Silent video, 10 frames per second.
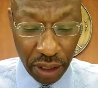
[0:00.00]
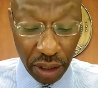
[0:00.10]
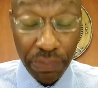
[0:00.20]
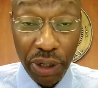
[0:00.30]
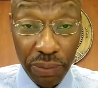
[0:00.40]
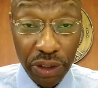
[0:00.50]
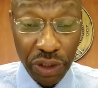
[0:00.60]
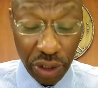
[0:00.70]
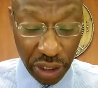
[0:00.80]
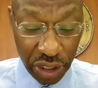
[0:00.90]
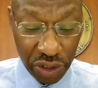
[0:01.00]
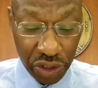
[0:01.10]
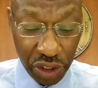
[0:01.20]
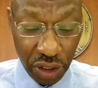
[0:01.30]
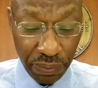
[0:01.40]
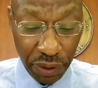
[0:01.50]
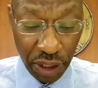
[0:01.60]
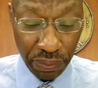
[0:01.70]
The publisher is G.P.